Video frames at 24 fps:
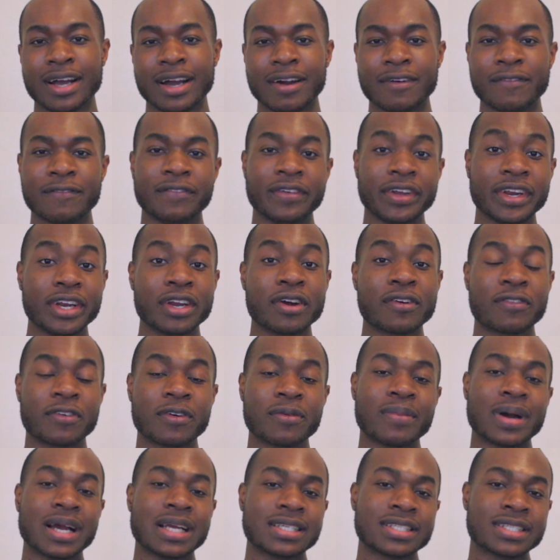a video for
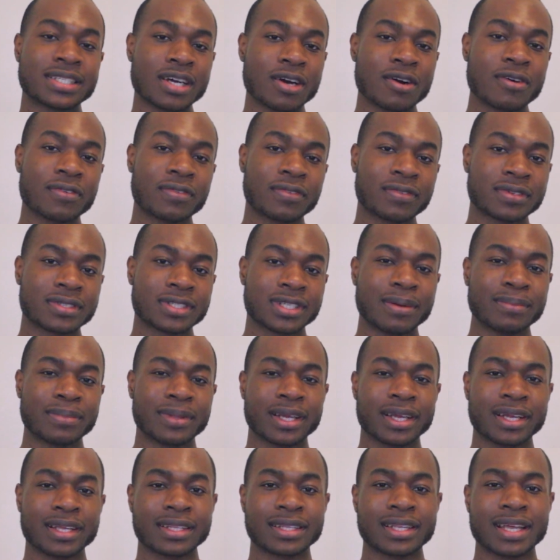myself,
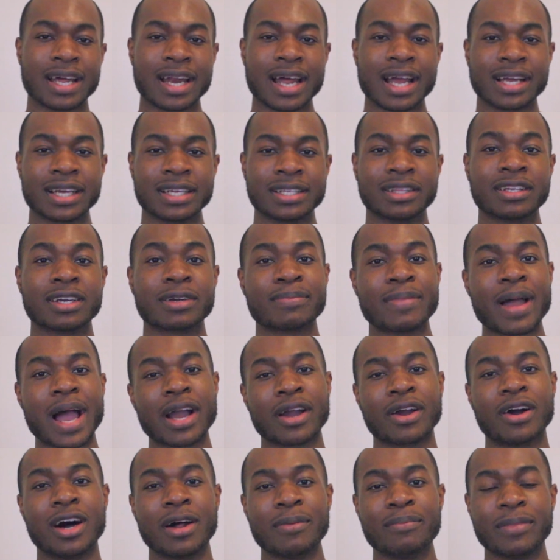something that I can look
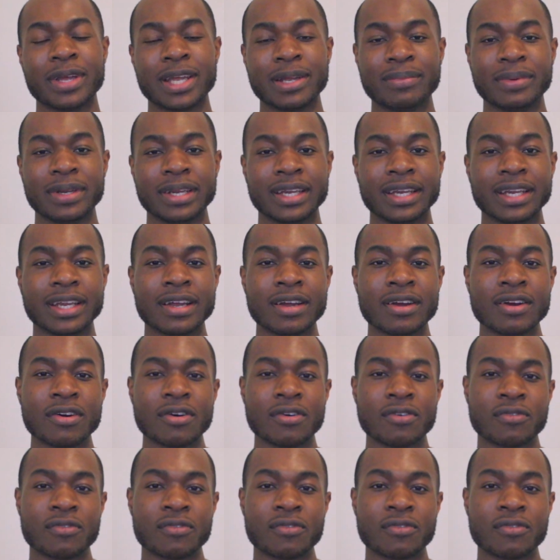back on maybe